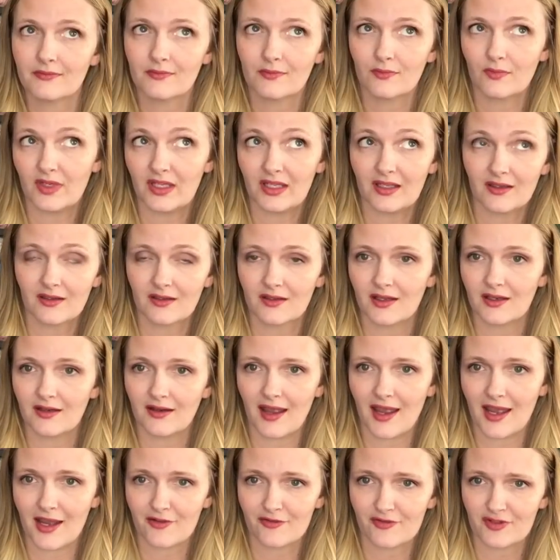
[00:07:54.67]
week and a
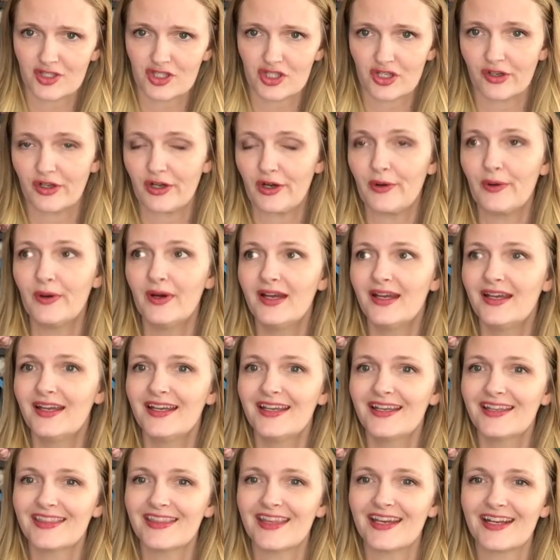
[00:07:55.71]
half-ish ago
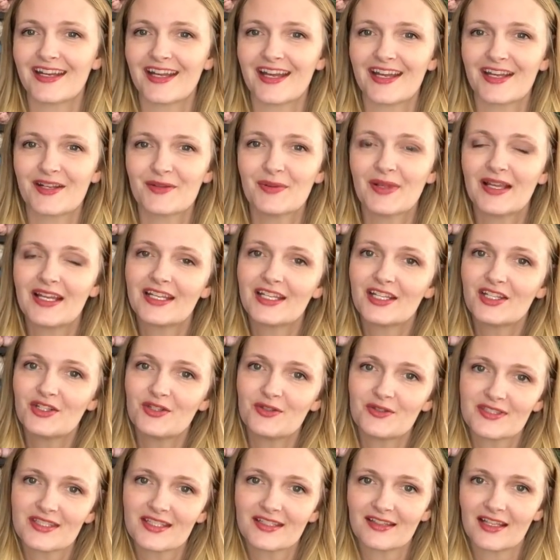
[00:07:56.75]
that I had planned on
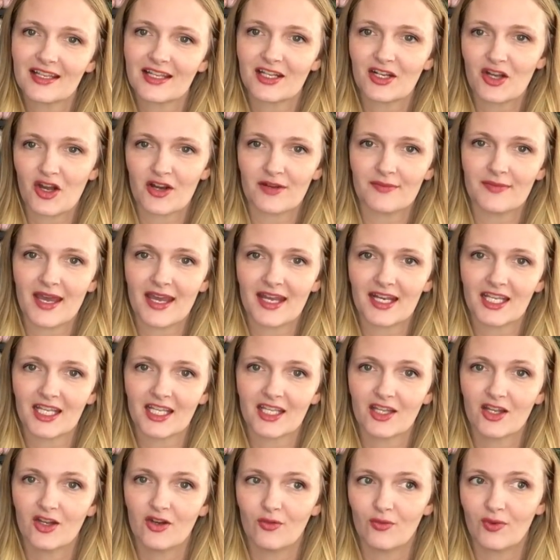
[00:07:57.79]
using like an
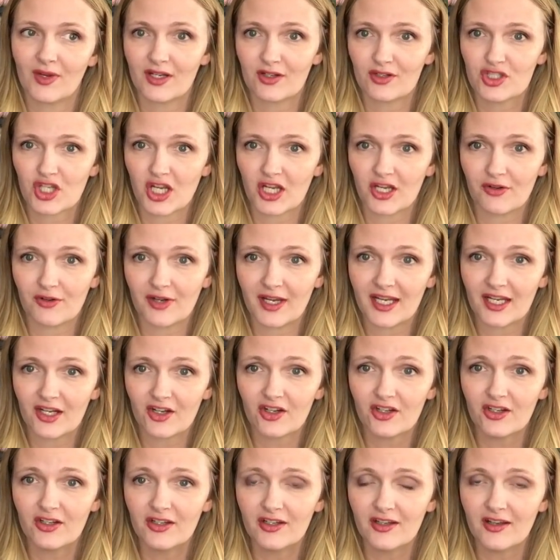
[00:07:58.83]
automatic winner
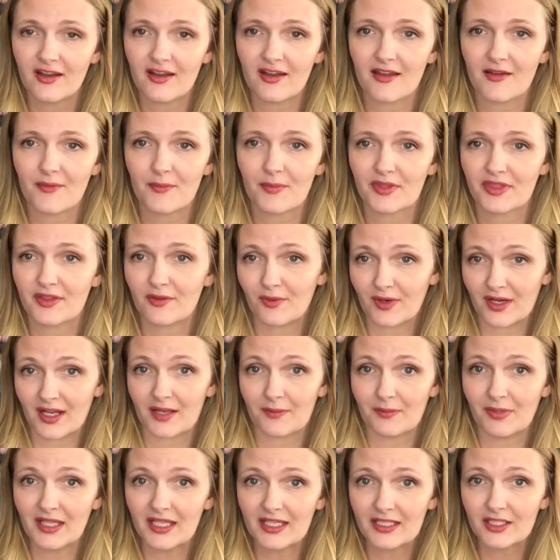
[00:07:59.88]
generator, but the one I
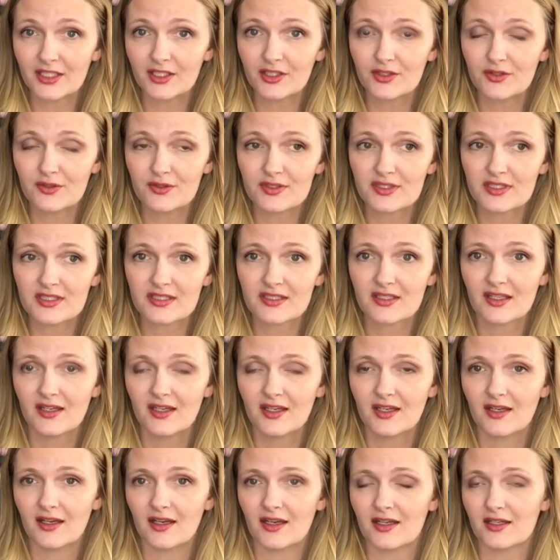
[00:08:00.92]
plan on
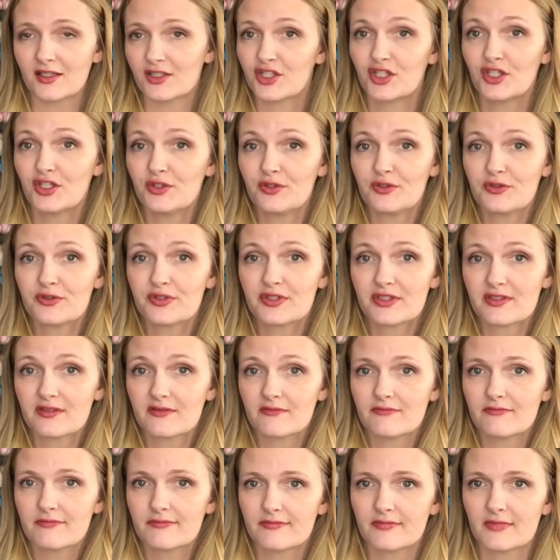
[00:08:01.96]
to use
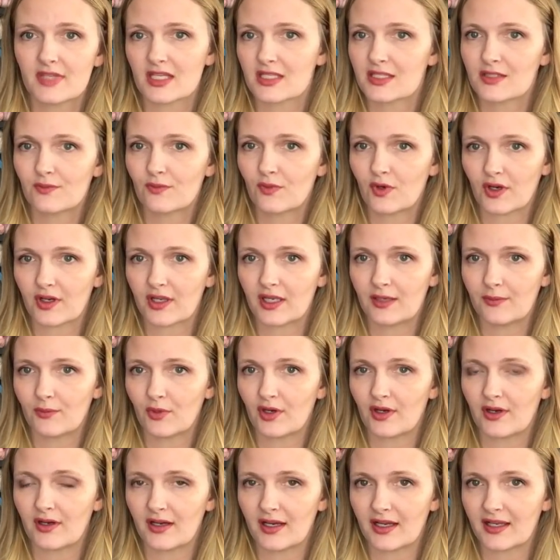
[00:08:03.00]
doesn't work
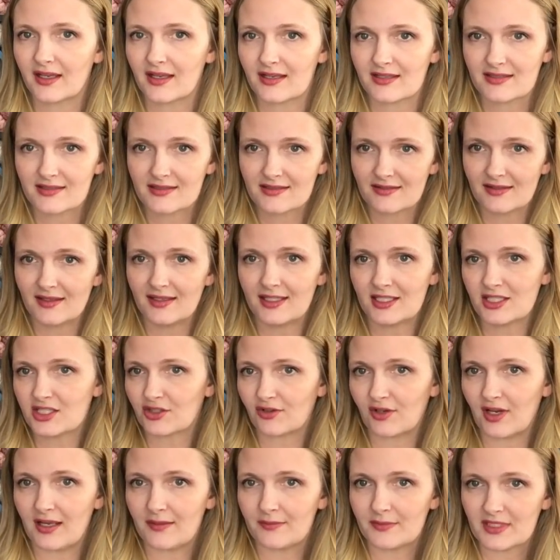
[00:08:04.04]
anymore. I guess
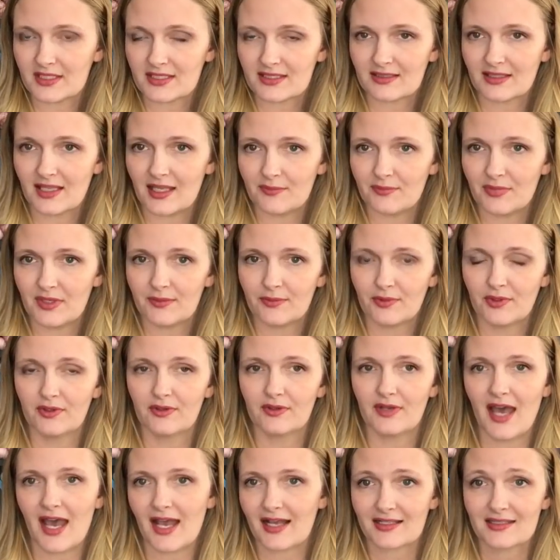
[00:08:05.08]
Instagram doesn't let people
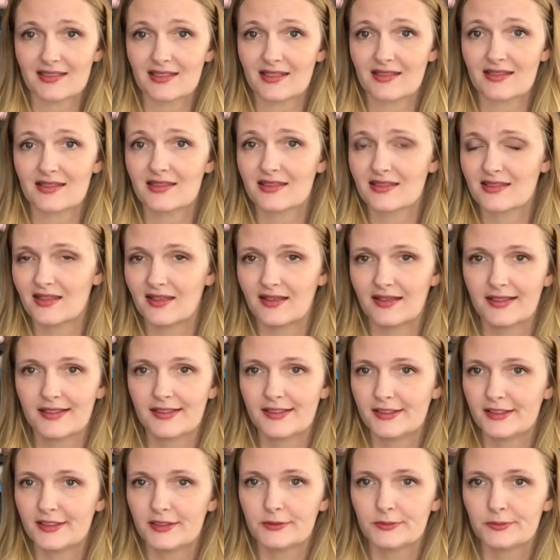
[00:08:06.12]
access
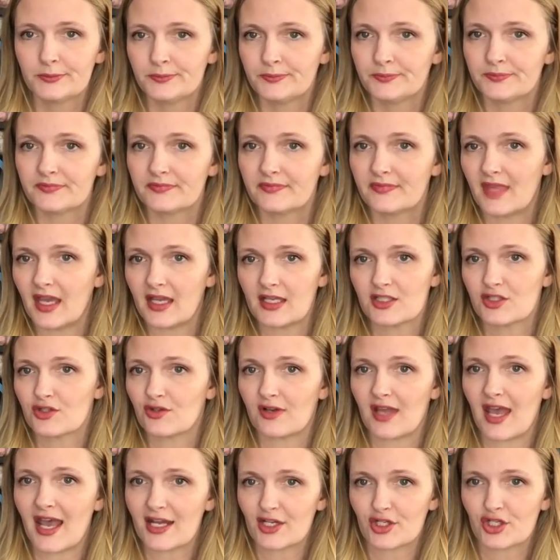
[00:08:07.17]
that sort
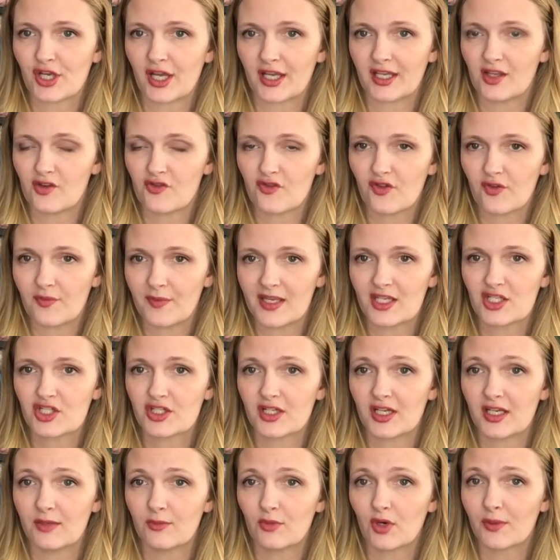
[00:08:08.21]
of hashtag information
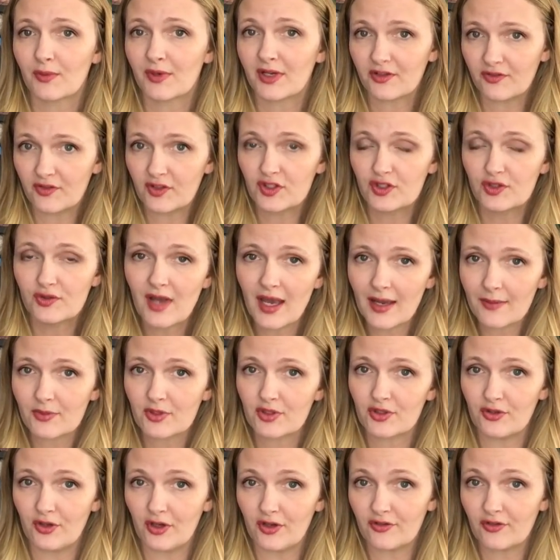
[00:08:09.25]
anymore. But if you do happen
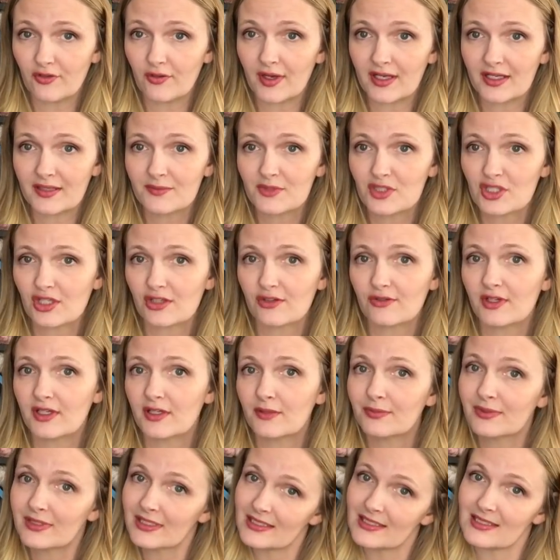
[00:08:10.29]
to know of a random generator,
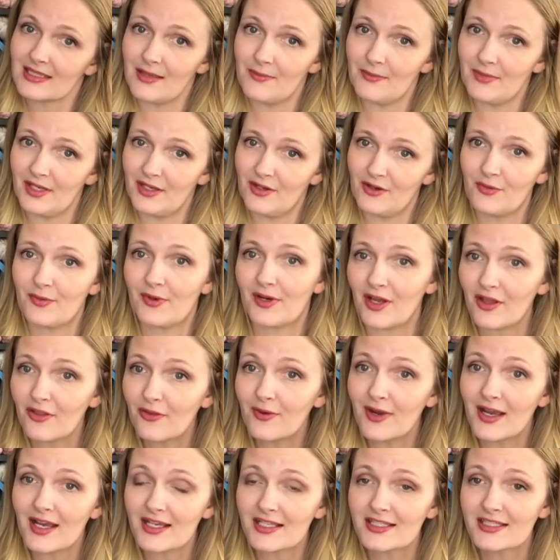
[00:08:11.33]
please let me know. But
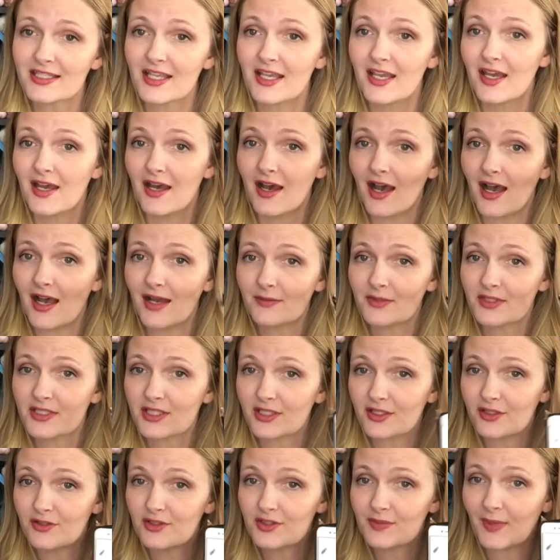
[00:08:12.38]
otherwise, I'm just
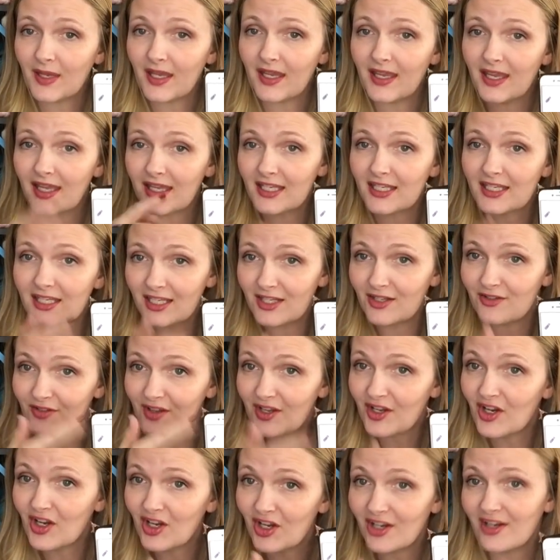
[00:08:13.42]
going to use my handy dandy
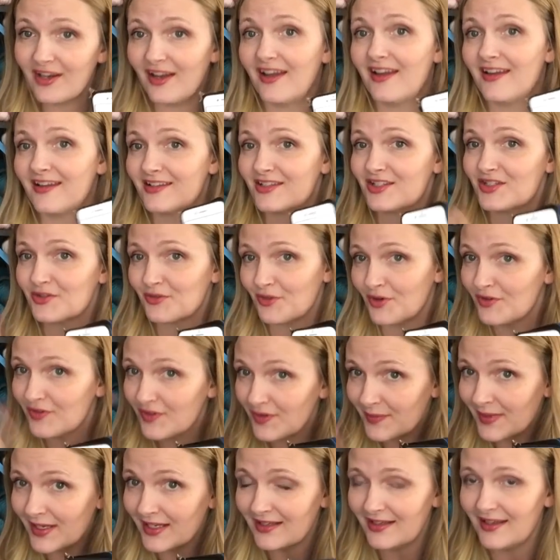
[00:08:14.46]
finger and scroll for a
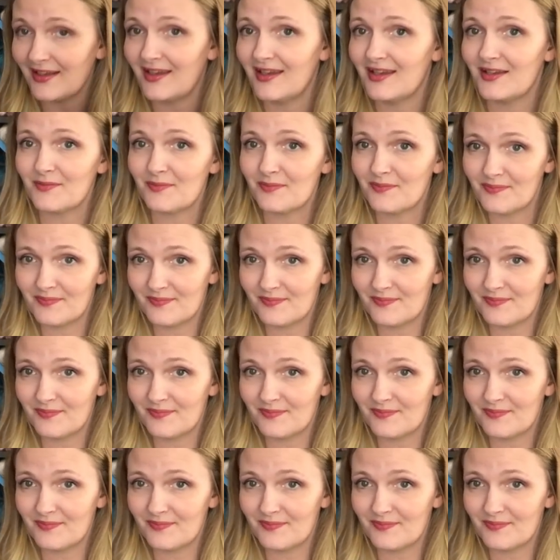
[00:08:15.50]
bit and